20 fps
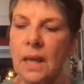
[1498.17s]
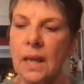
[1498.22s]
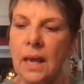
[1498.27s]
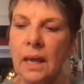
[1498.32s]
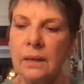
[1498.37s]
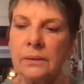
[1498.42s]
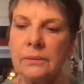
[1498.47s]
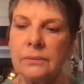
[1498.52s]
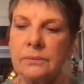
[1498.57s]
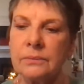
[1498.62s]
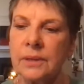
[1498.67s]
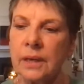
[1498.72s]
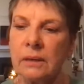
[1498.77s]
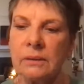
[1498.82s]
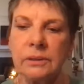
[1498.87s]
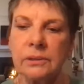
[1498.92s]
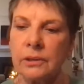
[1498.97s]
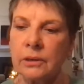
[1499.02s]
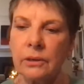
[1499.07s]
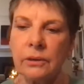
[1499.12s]
And
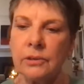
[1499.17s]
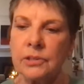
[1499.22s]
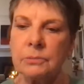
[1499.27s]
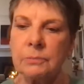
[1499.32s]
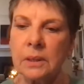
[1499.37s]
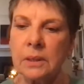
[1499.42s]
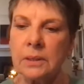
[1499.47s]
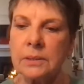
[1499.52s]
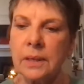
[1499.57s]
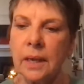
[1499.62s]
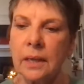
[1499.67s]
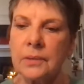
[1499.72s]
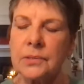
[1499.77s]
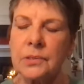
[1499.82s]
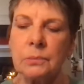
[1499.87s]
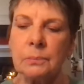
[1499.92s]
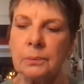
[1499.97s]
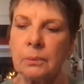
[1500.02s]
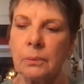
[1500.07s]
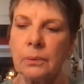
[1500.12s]
their encouragement and
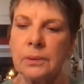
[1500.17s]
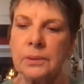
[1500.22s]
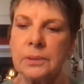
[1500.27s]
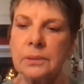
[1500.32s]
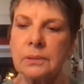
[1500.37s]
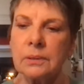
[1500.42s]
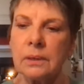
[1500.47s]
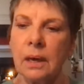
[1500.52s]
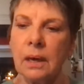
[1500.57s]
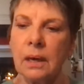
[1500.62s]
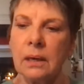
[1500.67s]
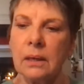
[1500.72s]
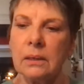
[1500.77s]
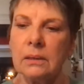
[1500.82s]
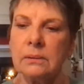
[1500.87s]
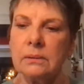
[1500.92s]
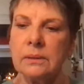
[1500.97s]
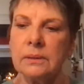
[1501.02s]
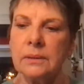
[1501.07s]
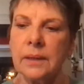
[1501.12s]
support
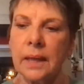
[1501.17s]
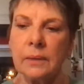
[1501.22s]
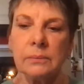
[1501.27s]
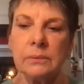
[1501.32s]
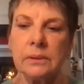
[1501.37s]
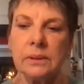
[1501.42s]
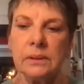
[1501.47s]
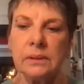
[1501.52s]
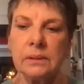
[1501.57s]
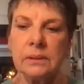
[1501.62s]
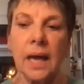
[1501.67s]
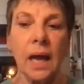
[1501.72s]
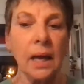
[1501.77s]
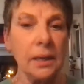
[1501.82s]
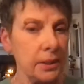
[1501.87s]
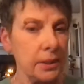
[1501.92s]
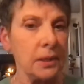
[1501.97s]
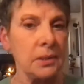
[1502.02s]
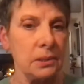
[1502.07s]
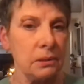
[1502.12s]
in the
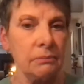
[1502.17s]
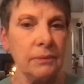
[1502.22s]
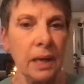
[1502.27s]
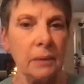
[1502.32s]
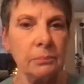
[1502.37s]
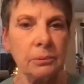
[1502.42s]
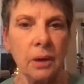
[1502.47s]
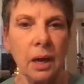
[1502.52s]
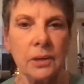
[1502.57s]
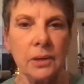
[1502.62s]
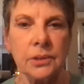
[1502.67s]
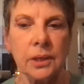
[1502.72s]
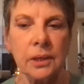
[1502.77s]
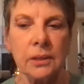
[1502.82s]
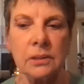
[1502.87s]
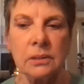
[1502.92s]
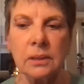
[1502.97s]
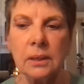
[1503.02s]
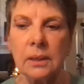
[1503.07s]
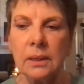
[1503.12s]
context of that
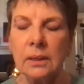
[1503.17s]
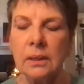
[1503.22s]
project